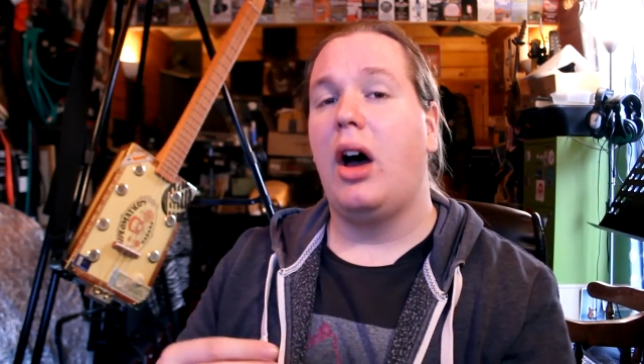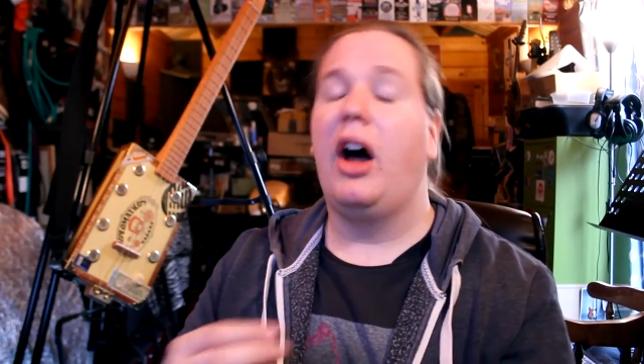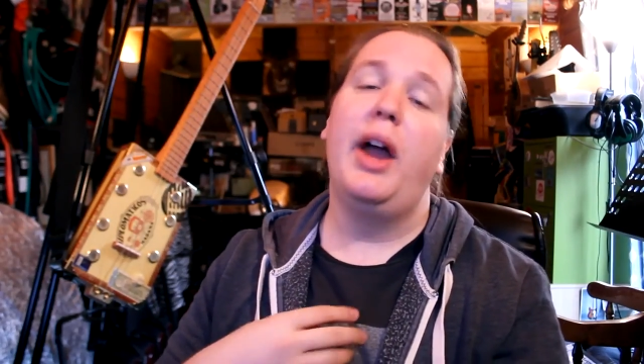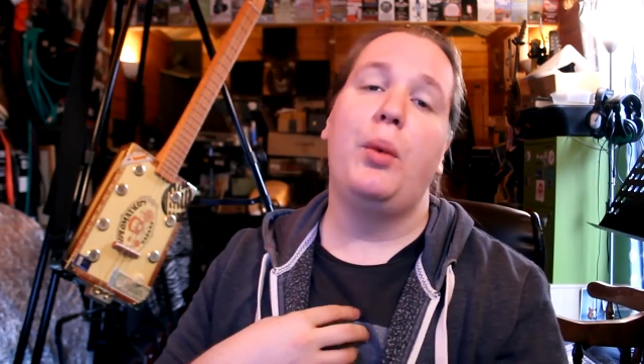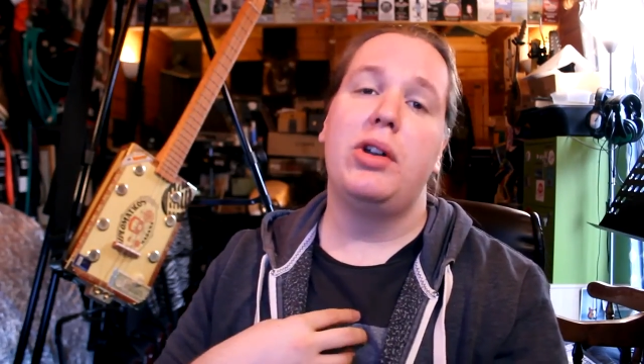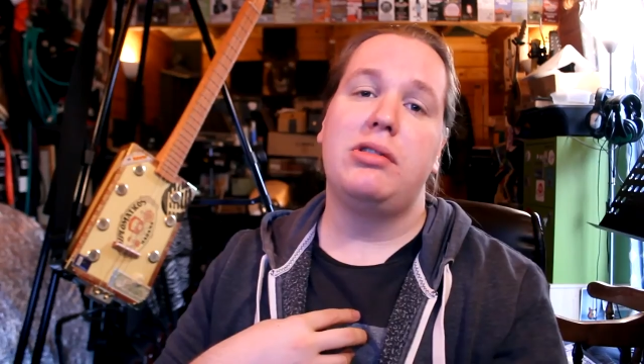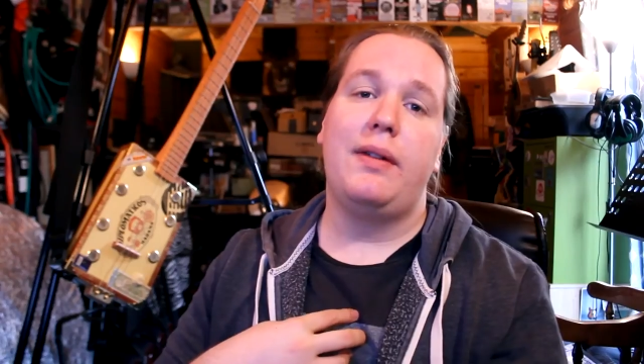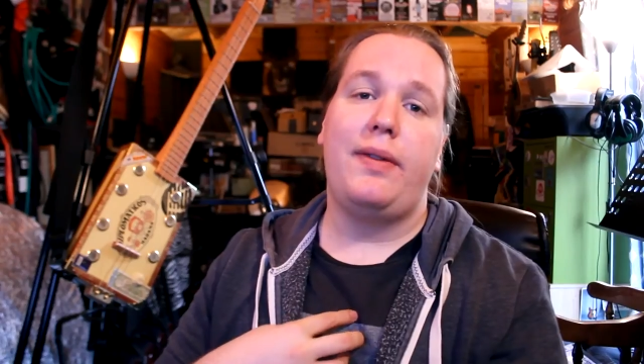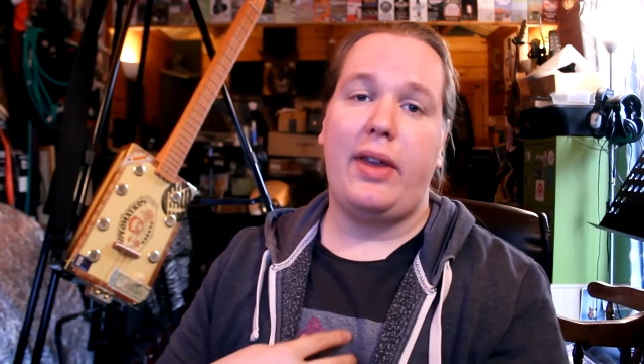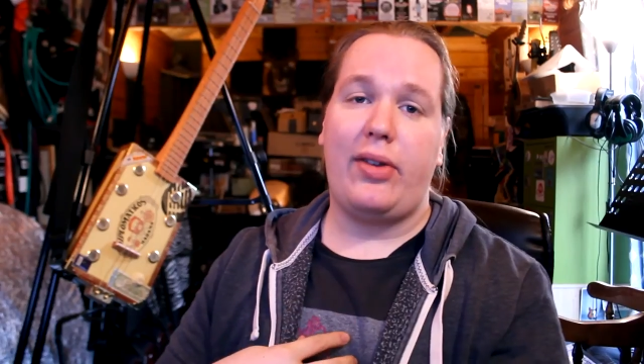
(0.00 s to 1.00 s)
I wonder
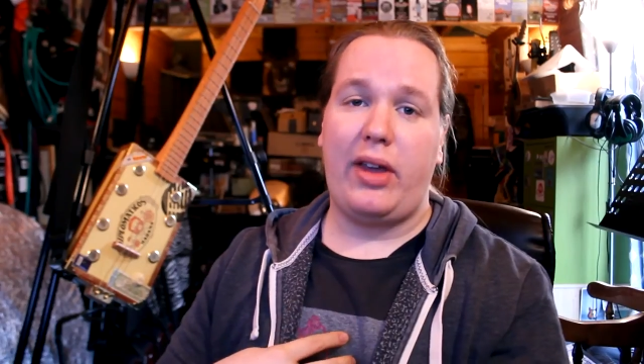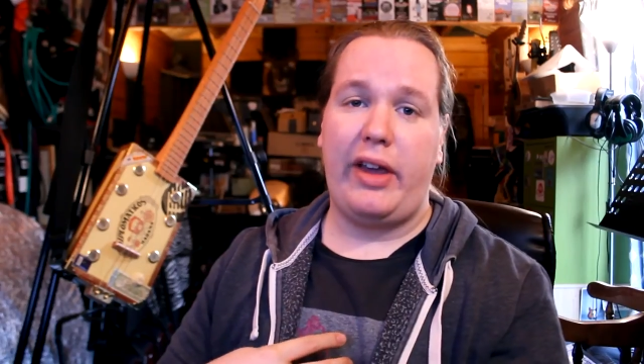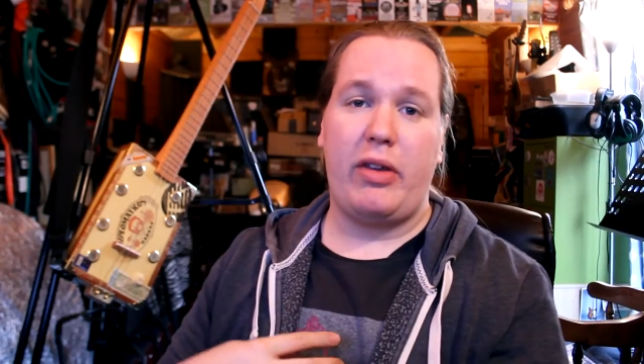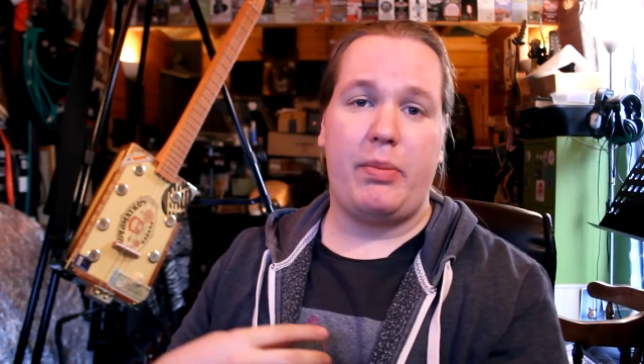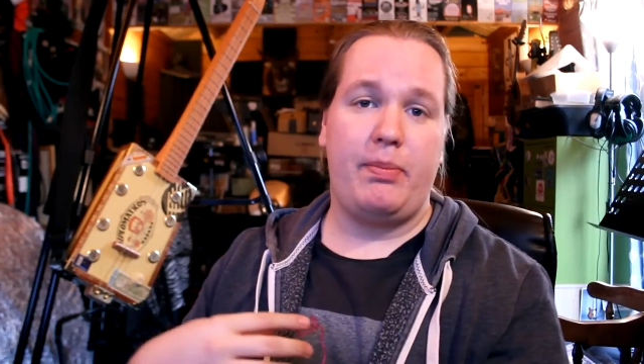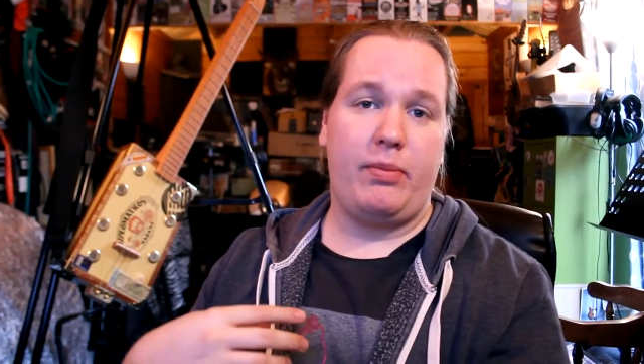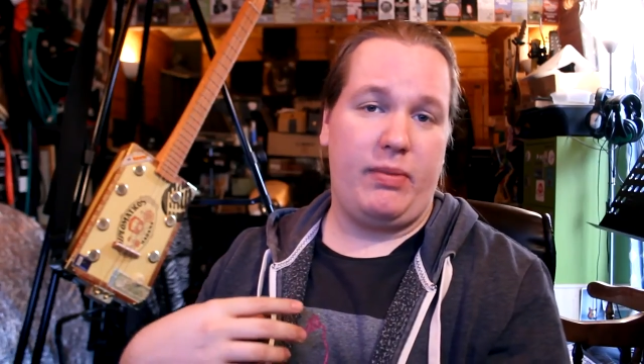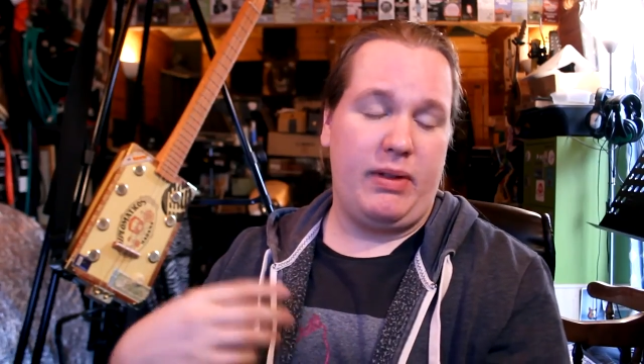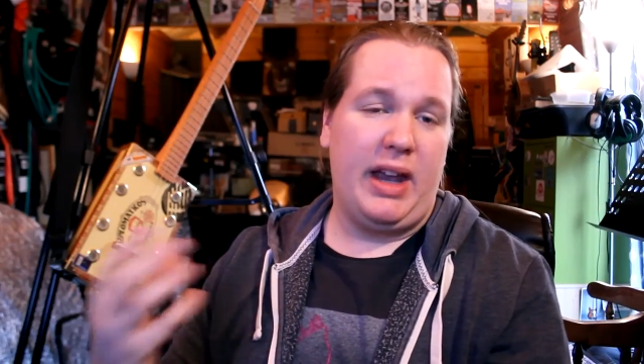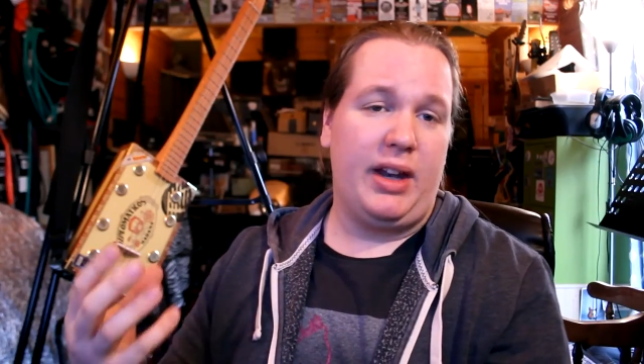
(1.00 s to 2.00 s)
if this is
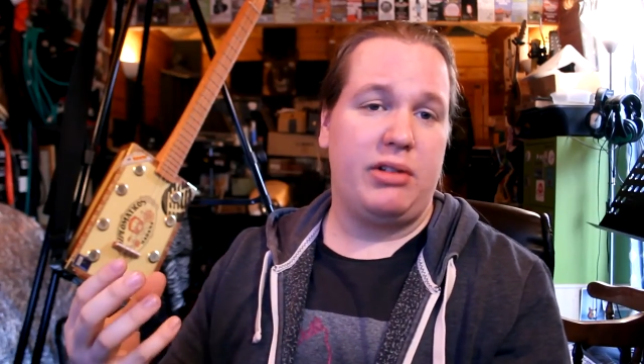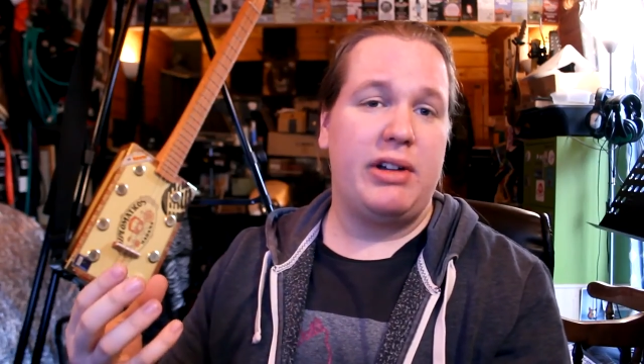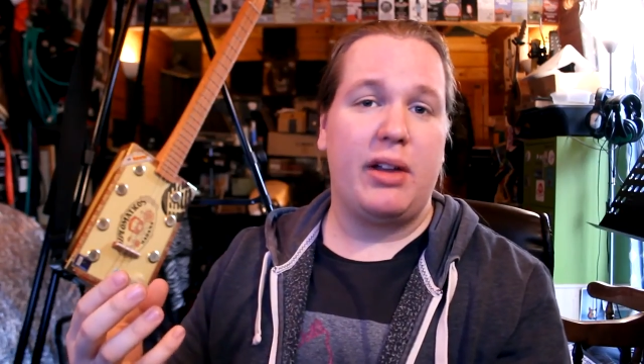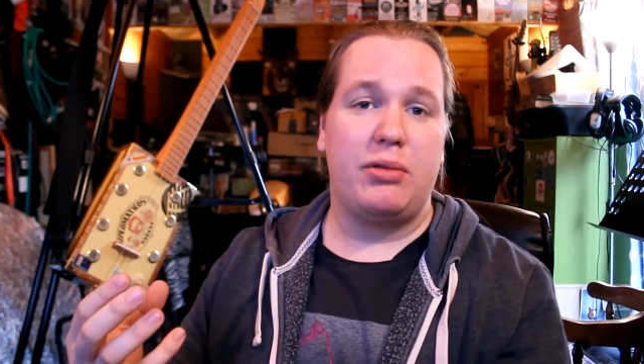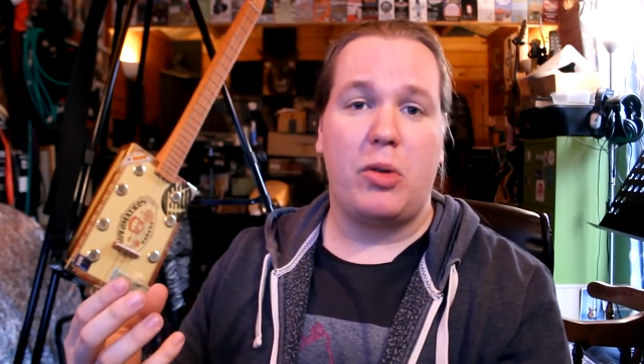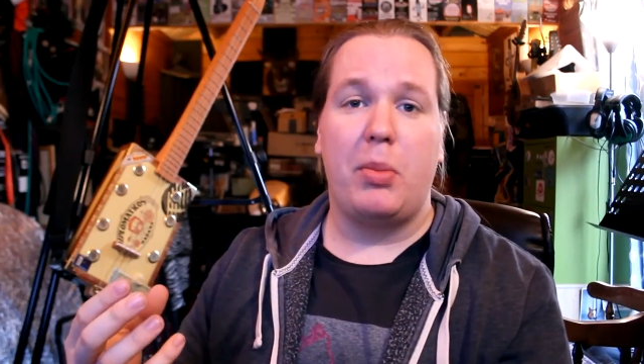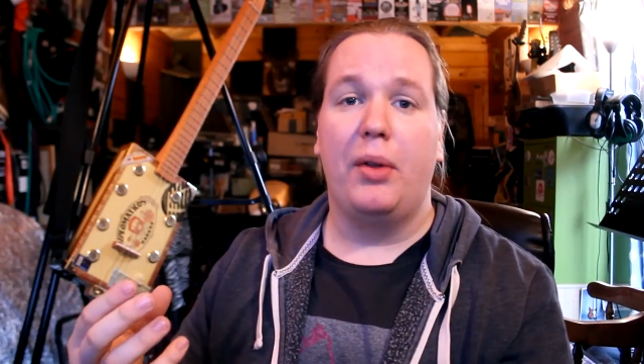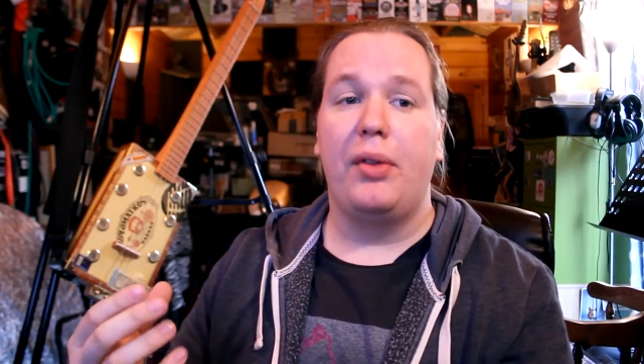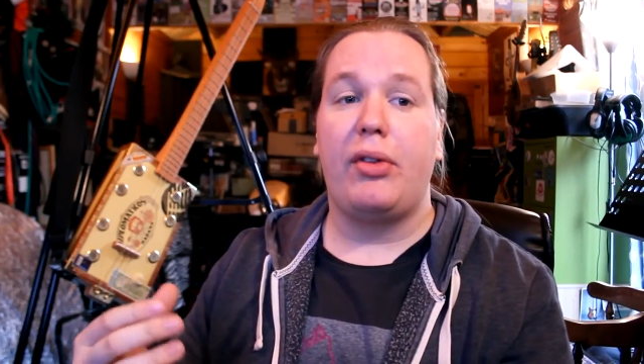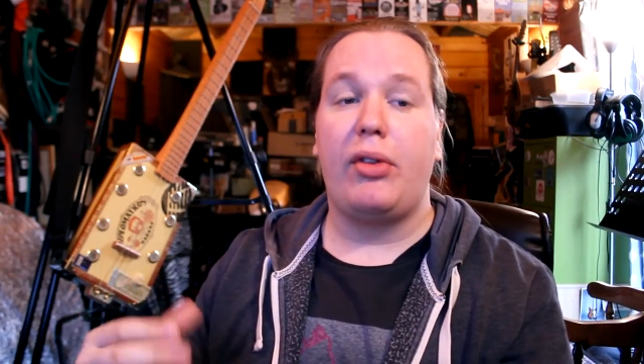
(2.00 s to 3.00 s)
in a direct
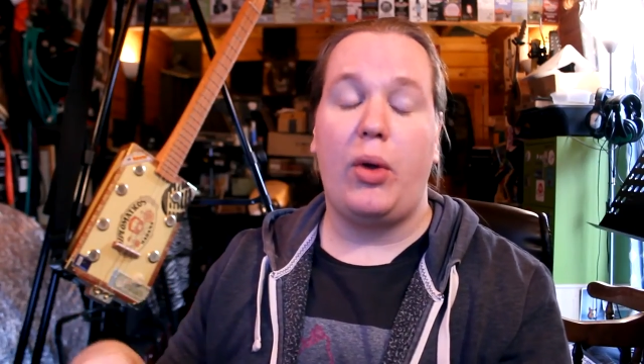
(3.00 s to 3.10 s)
response